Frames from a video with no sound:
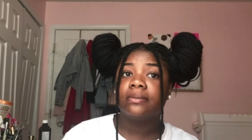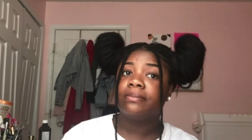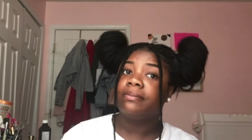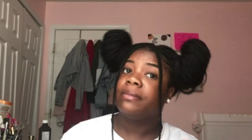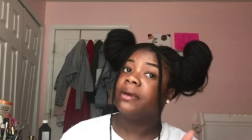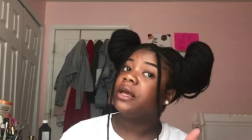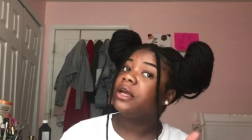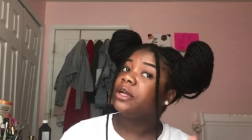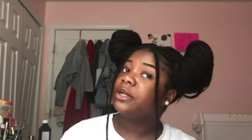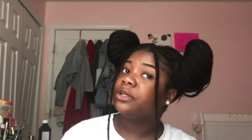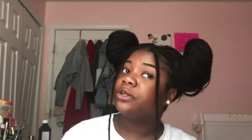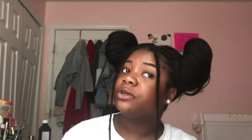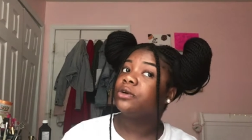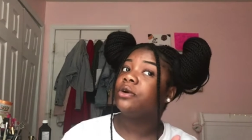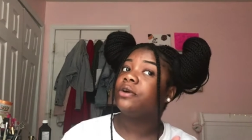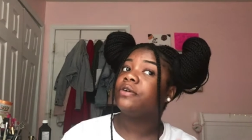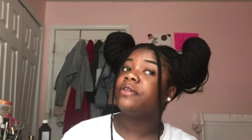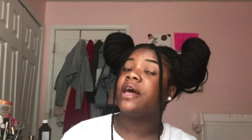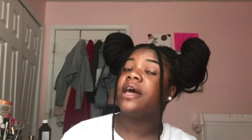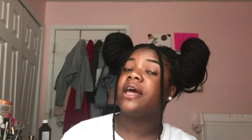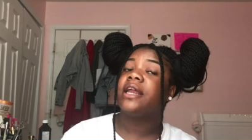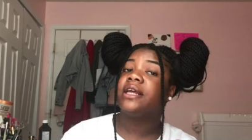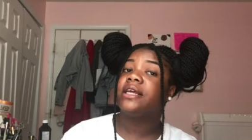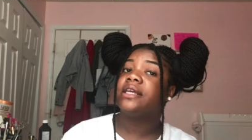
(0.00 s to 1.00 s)
Make
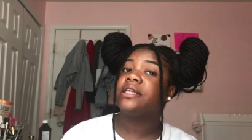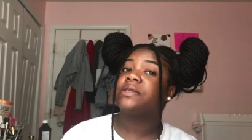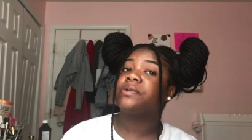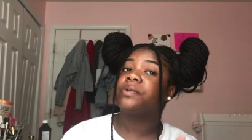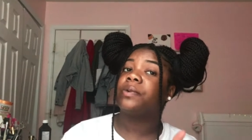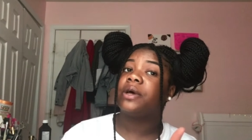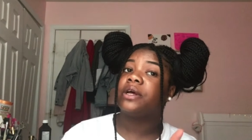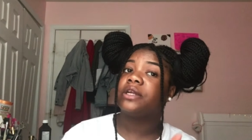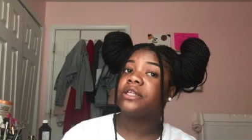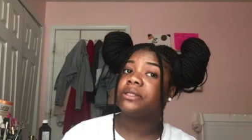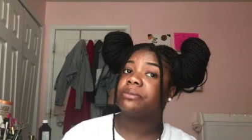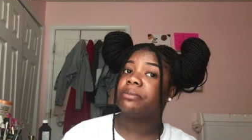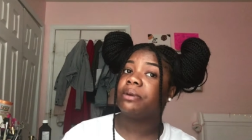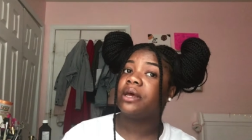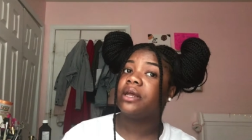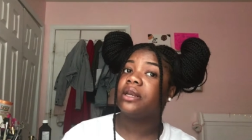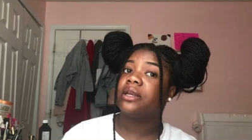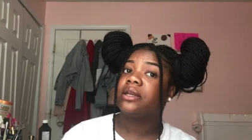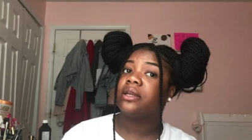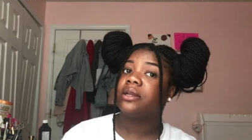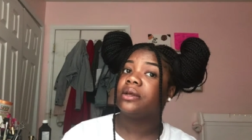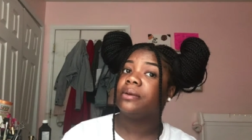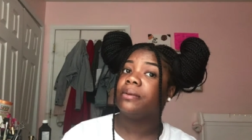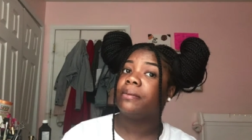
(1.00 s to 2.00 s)
sure that it is well spent.
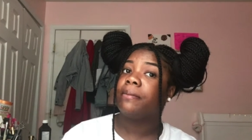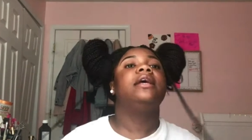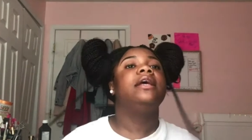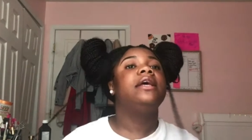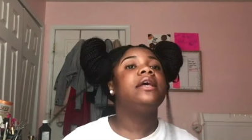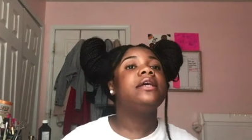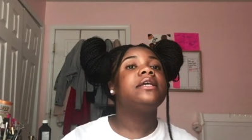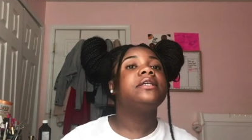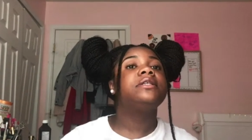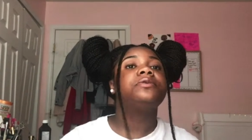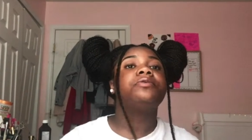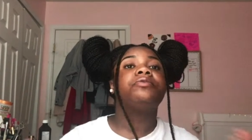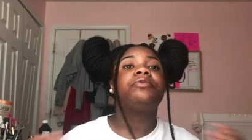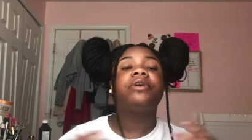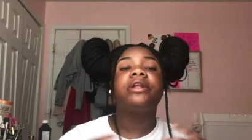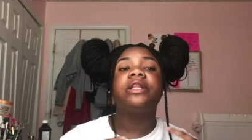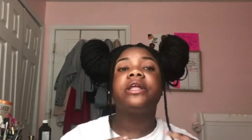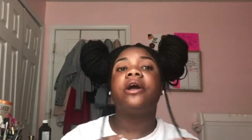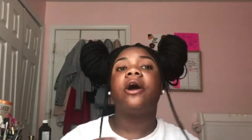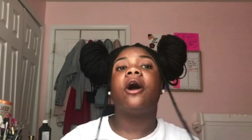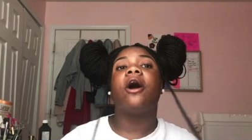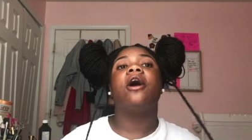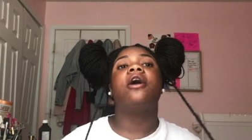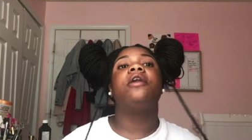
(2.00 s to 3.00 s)
It is
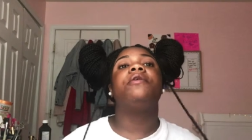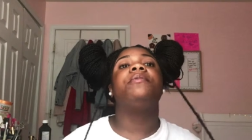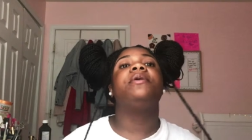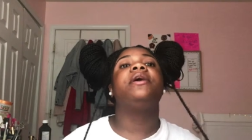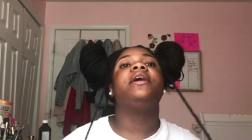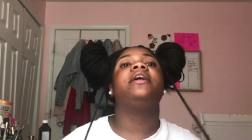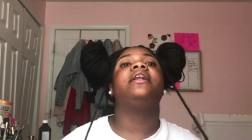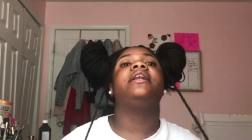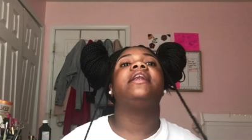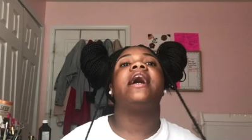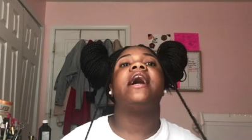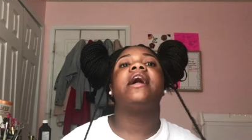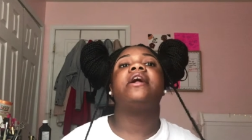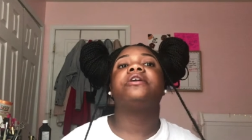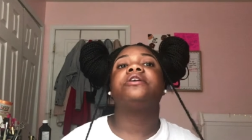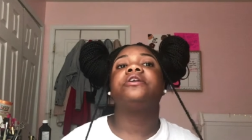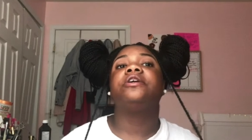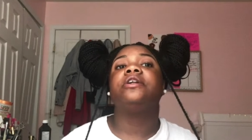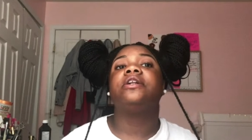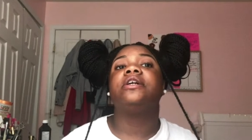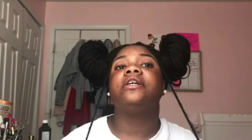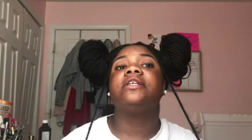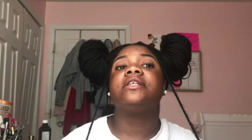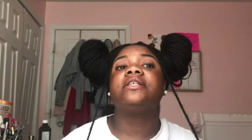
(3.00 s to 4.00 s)
really hard being
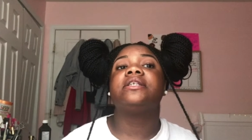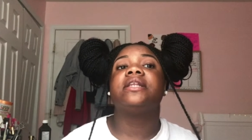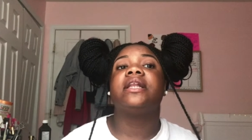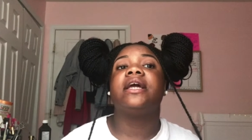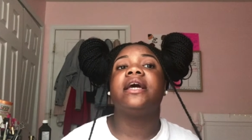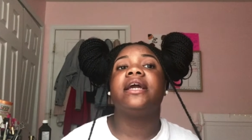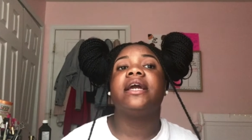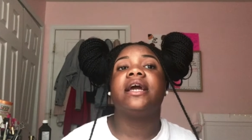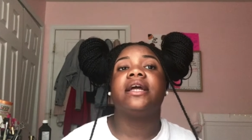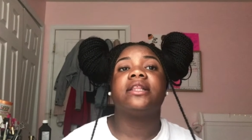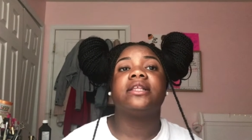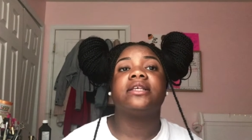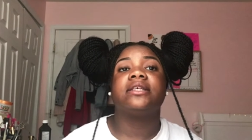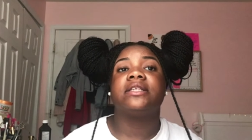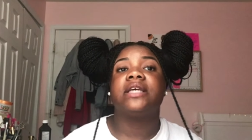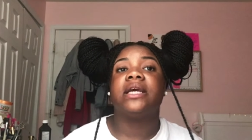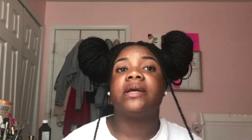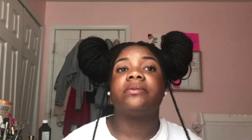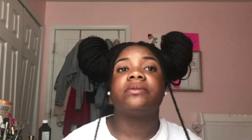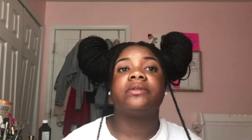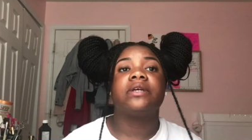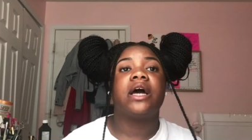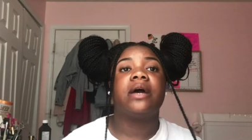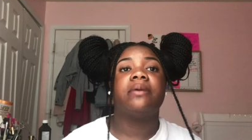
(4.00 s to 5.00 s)
natural and slaying at the
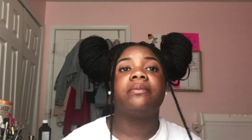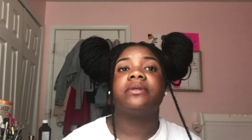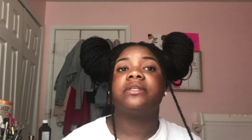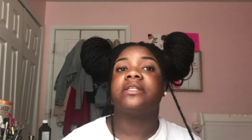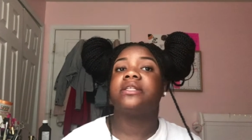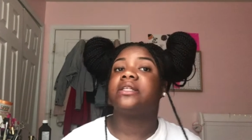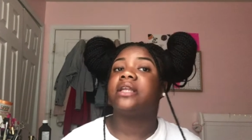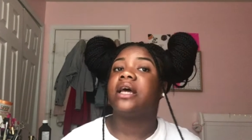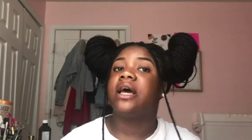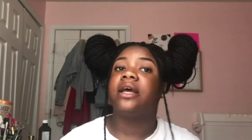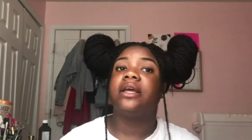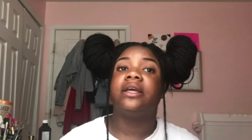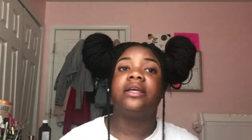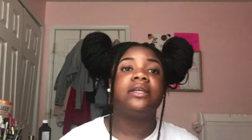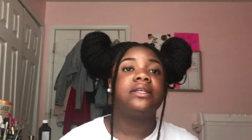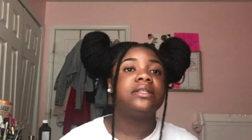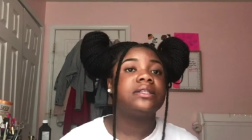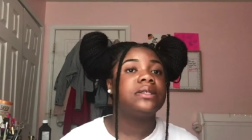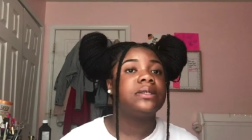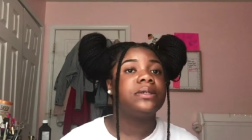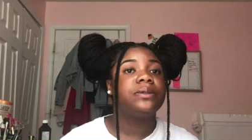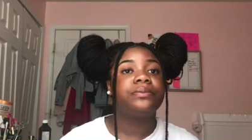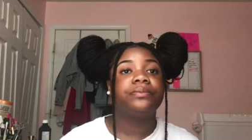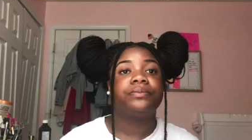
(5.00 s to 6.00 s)
same time. It's not
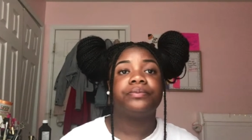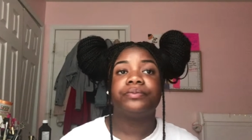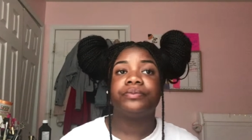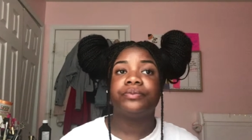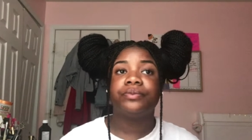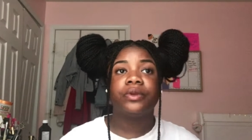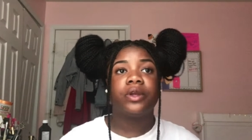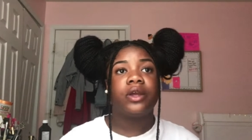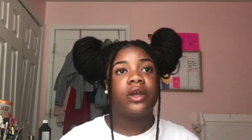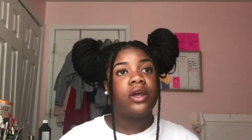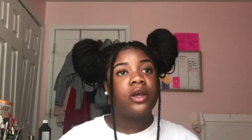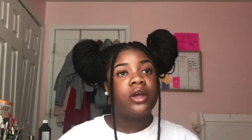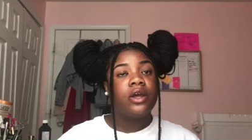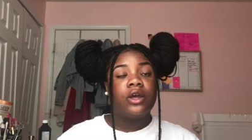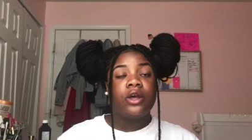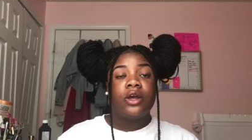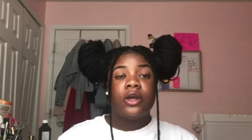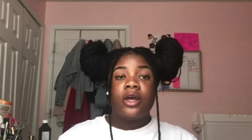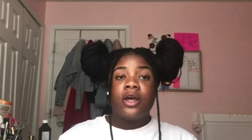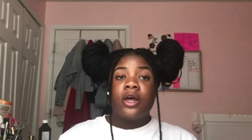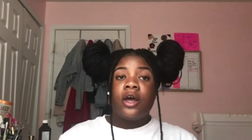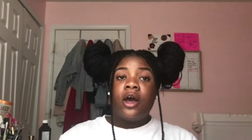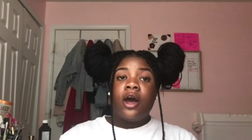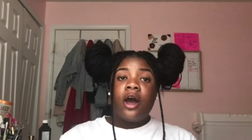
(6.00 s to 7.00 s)
easy.
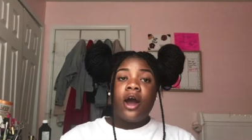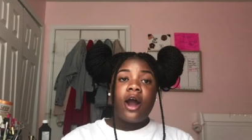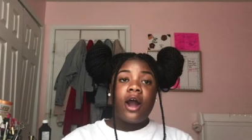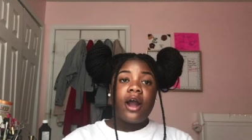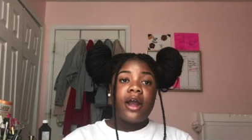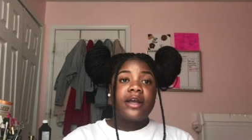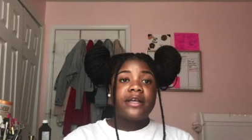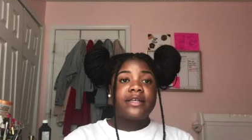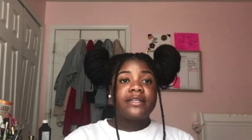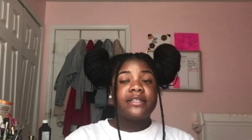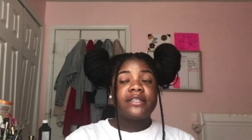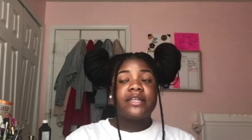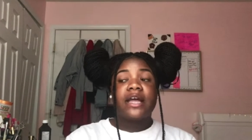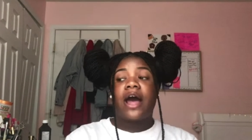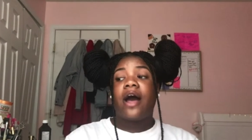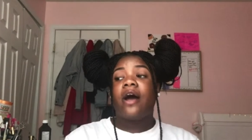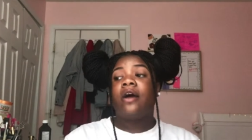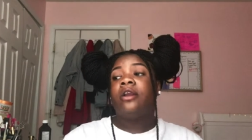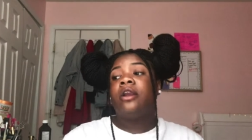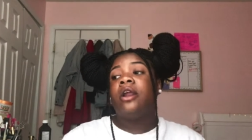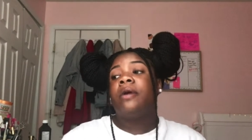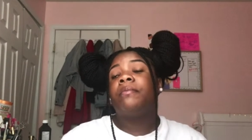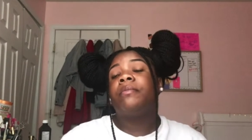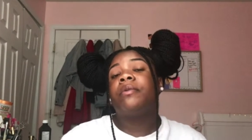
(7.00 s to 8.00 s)
Alright,
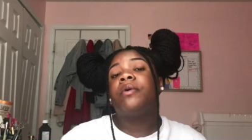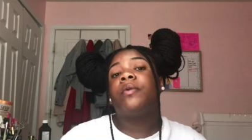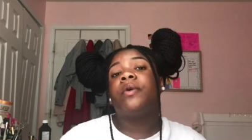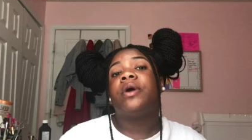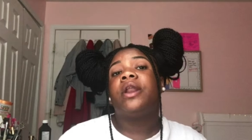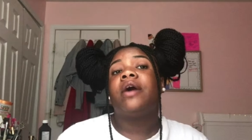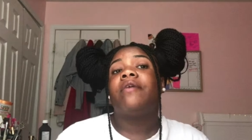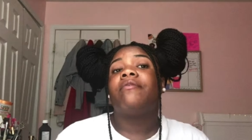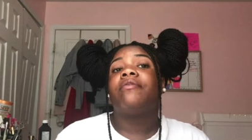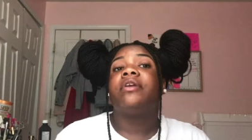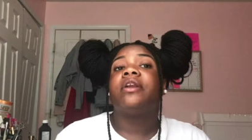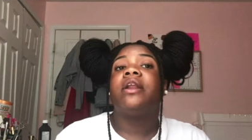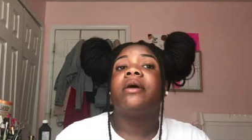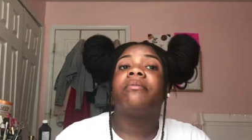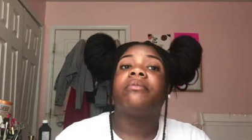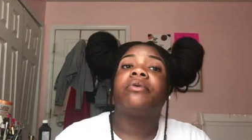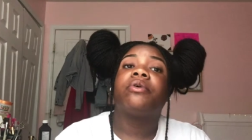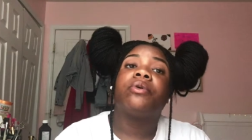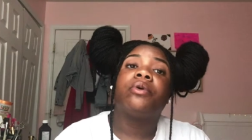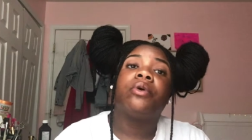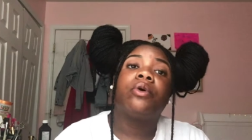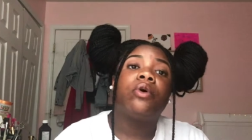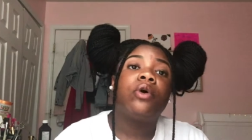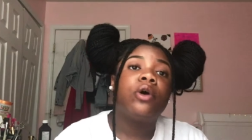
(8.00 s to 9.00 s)
style number, whatever
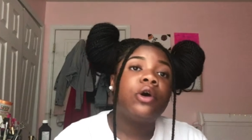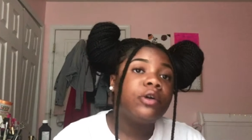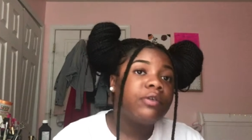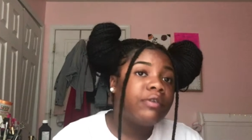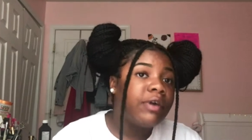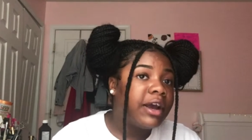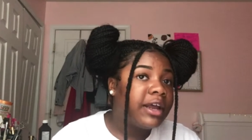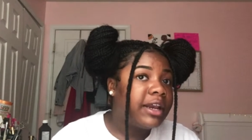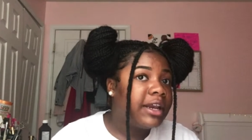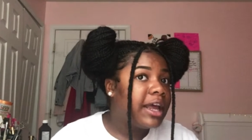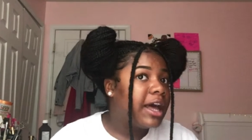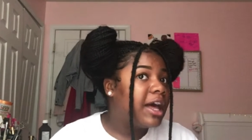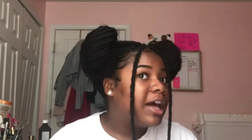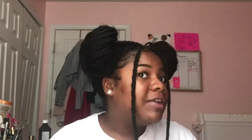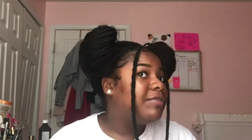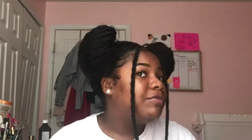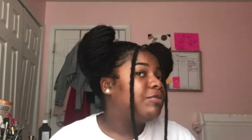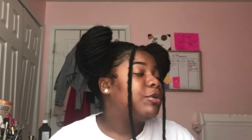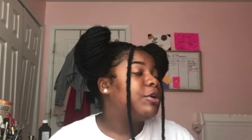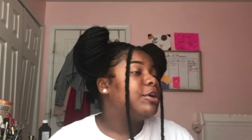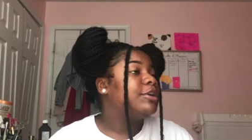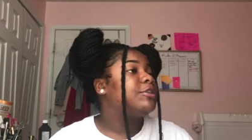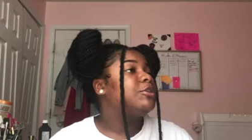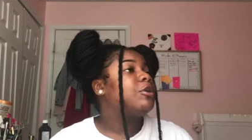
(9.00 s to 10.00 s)
number we're on right now,
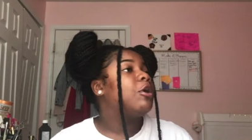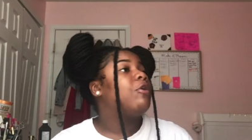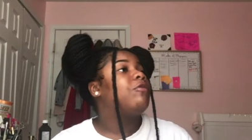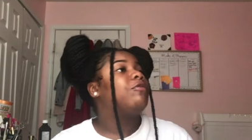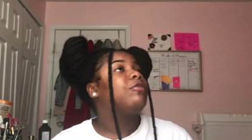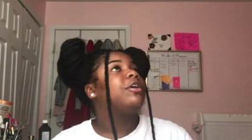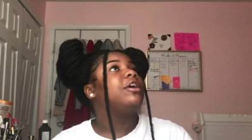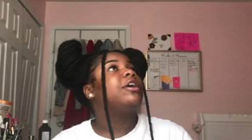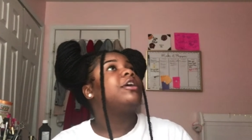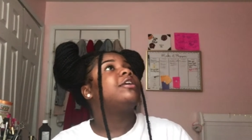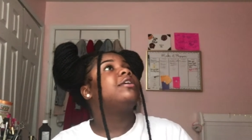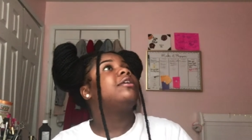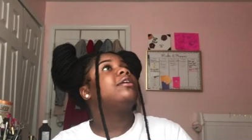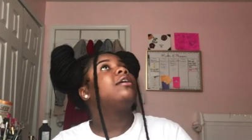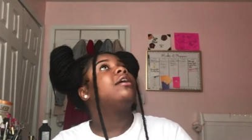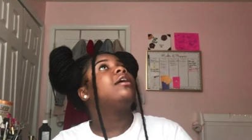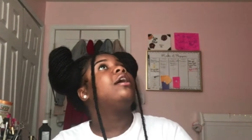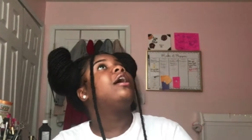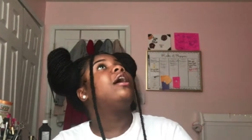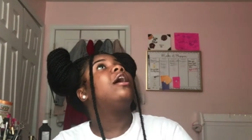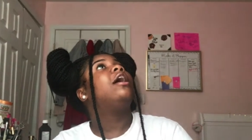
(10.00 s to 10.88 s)
voiceover